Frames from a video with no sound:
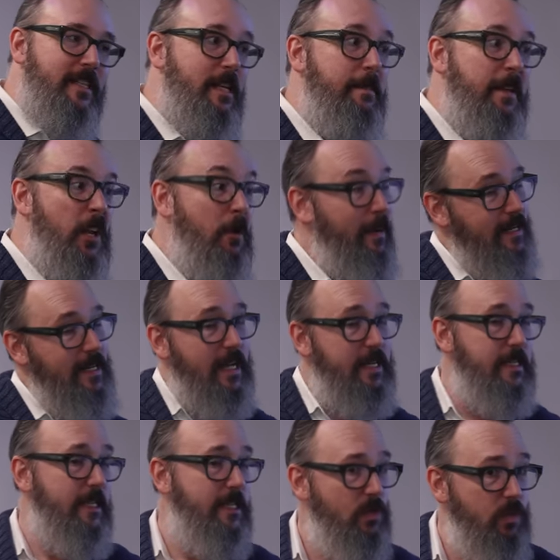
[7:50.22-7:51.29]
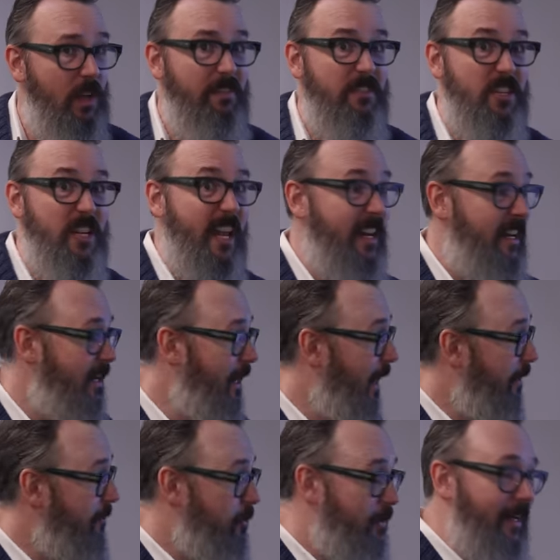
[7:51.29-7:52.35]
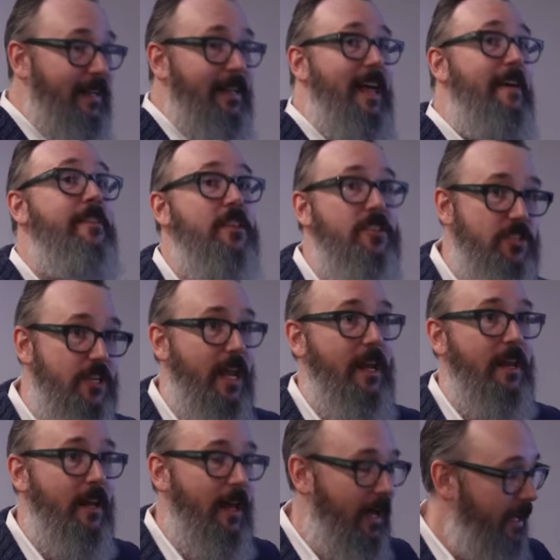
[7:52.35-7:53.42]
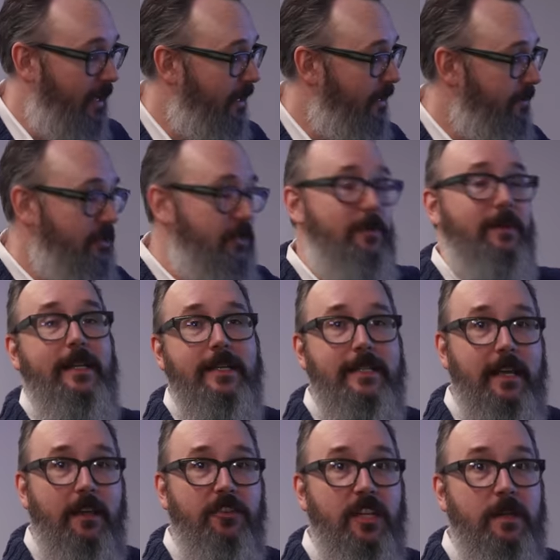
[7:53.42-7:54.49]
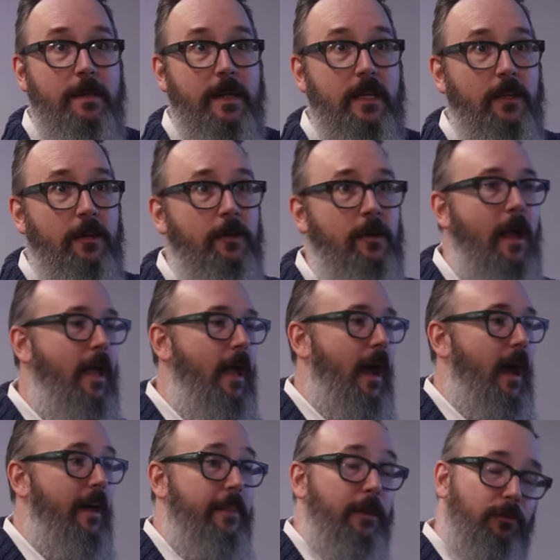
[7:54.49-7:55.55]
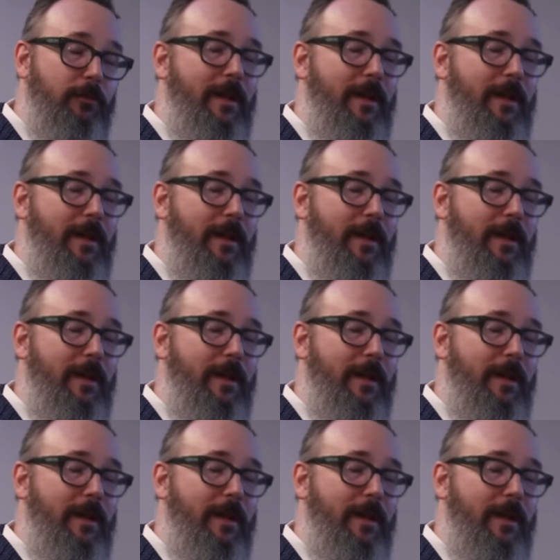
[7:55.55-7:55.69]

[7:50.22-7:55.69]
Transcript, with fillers: the CPU, but not to 12th gen, uh, to an 11th gen uh, new Intel CPU. Uh, the